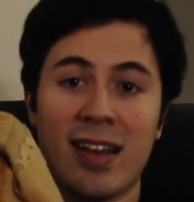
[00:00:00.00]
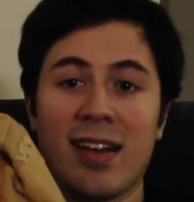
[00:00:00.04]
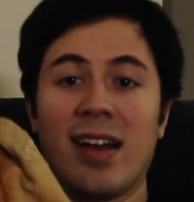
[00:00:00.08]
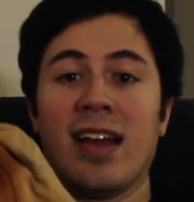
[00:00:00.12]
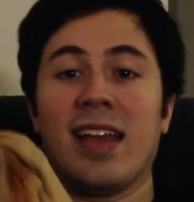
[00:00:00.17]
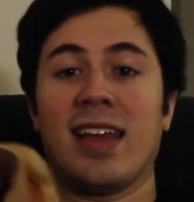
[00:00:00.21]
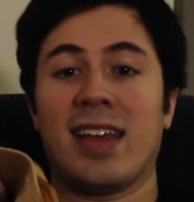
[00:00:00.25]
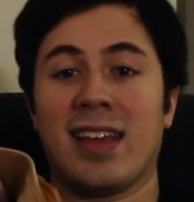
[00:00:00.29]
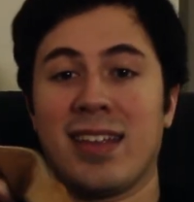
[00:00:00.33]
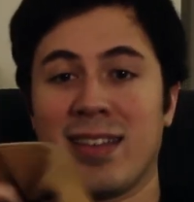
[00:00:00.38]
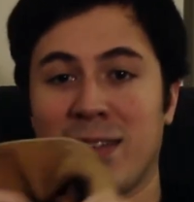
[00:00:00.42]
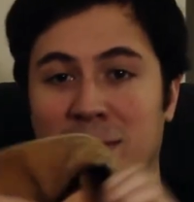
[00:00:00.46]

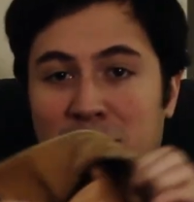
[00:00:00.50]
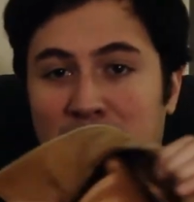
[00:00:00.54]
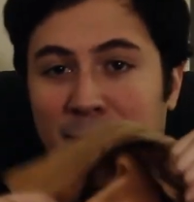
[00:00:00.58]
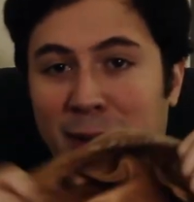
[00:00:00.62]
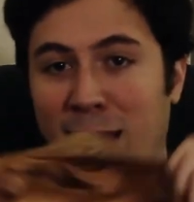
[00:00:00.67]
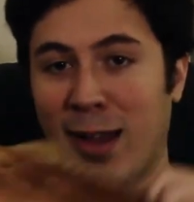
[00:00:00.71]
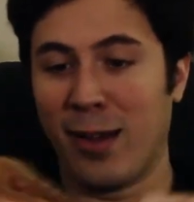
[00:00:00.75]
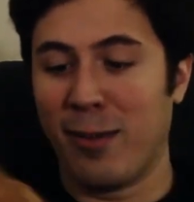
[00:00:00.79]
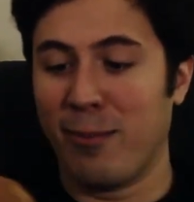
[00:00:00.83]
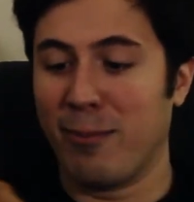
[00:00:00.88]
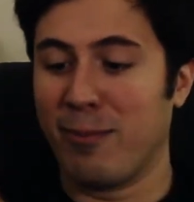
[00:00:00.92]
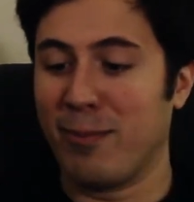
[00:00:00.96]
Like, it's
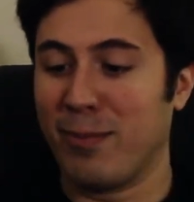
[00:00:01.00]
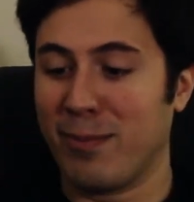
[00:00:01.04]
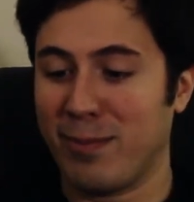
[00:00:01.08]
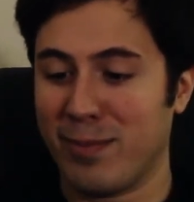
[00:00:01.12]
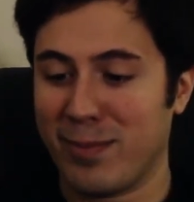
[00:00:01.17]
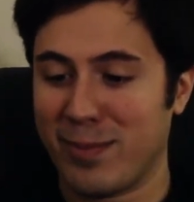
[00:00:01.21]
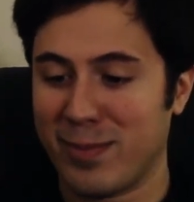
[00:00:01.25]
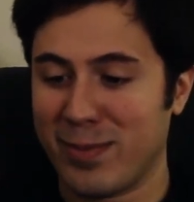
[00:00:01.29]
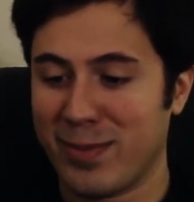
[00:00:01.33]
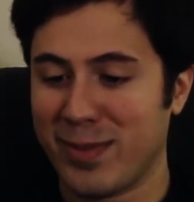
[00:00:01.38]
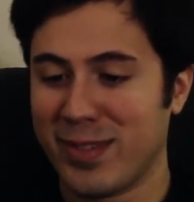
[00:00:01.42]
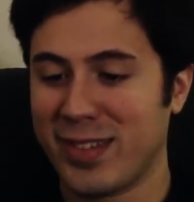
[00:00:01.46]
become
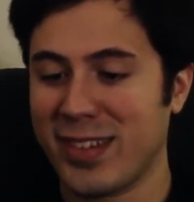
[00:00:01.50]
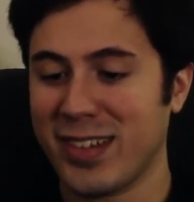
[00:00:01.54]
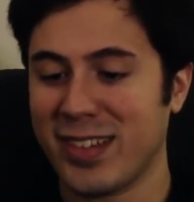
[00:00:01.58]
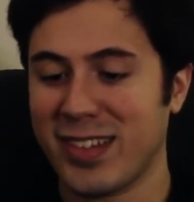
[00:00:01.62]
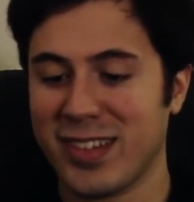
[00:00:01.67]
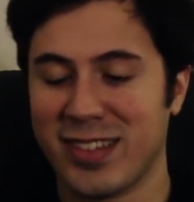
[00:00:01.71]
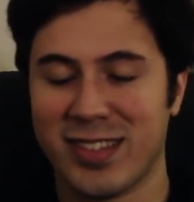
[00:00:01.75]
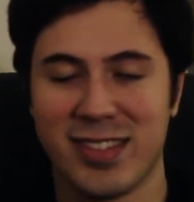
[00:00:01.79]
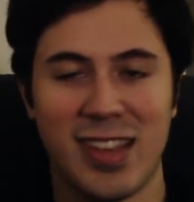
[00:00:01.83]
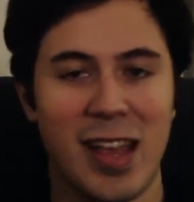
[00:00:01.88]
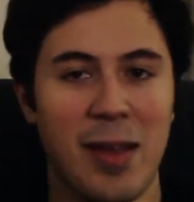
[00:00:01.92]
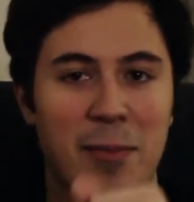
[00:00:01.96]
such a
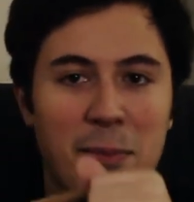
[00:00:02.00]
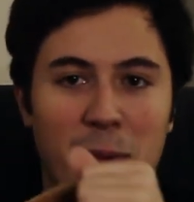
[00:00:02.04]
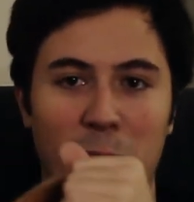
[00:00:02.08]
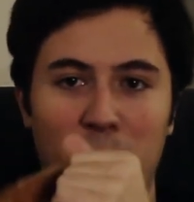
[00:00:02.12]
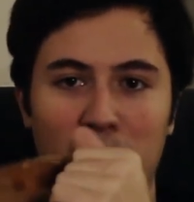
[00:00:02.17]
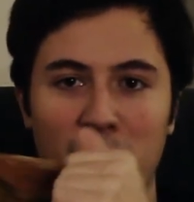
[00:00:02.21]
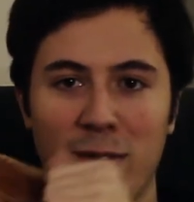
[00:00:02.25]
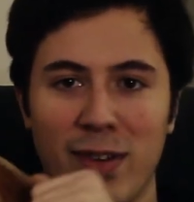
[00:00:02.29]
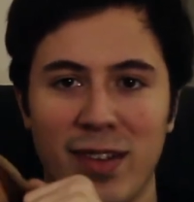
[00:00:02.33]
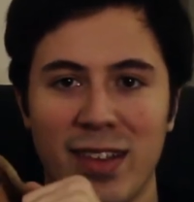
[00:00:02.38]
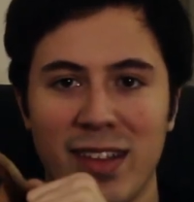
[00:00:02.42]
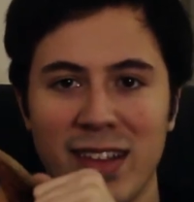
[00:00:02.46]
staple,
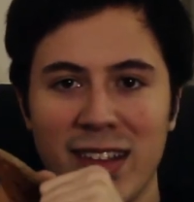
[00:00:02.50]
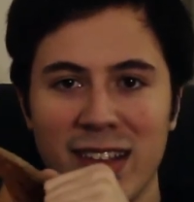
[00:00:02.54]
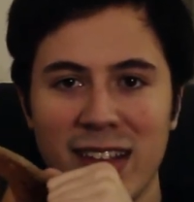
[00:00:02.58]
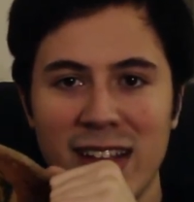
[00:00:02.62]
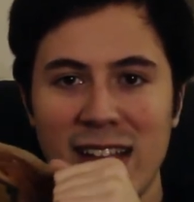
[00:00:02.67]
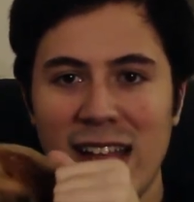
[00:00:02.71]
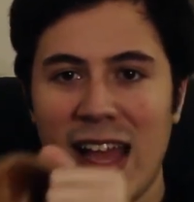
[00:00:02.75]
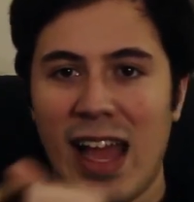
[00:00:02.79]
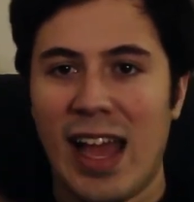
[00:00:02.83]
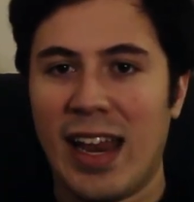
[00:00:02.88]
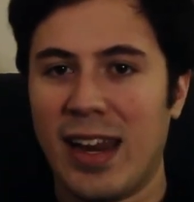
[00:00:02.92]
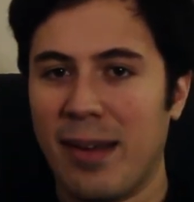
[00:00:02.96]

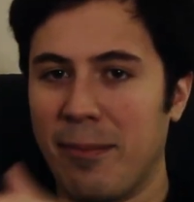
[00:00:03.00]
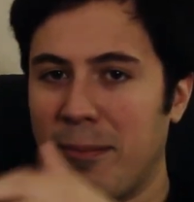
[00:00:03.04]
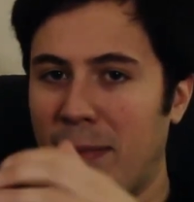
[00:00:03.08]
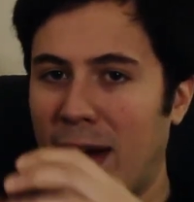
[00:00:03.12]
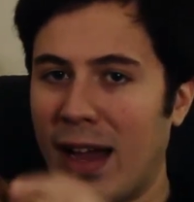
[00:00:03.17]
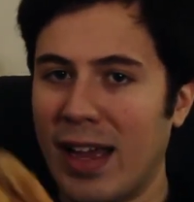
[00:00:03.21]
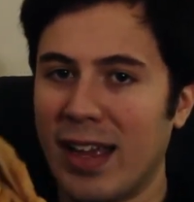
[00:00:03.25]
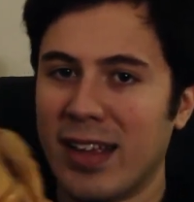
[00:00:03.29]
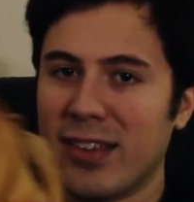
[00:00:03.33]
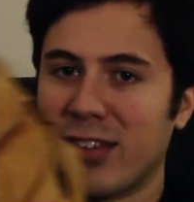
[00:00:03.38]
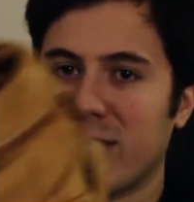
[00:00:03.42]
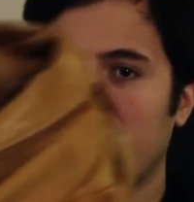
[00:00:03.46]
and it
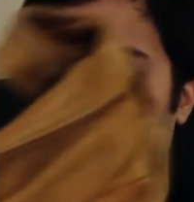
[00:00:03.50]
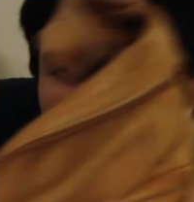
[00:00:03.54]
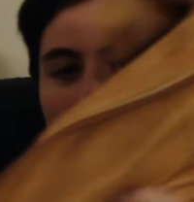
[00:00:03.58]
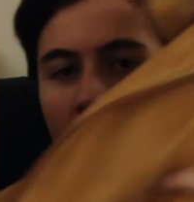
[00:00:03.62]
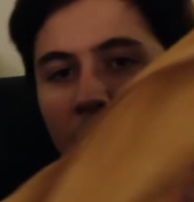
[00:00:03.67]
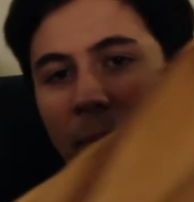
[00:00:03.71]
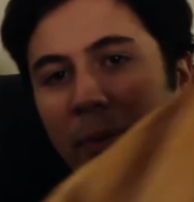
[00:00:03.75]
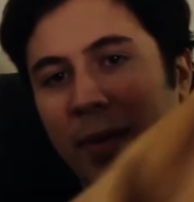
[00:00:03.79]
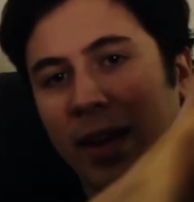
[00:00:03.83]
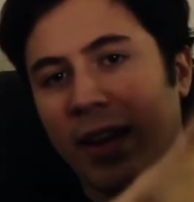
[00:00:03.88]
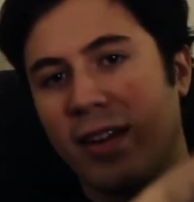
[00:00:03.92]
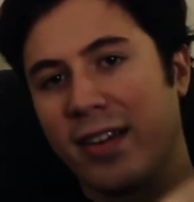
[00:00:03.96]
might show
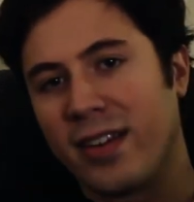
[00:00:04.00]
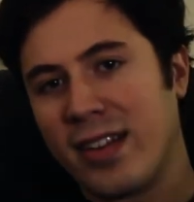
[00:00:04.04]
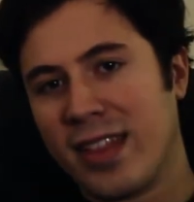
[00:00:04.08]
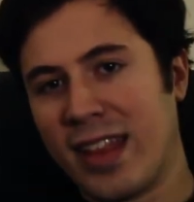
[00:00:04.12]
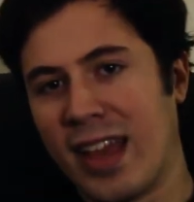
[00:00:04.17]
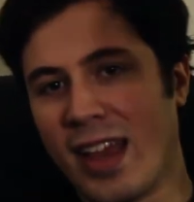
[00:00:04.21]
up here and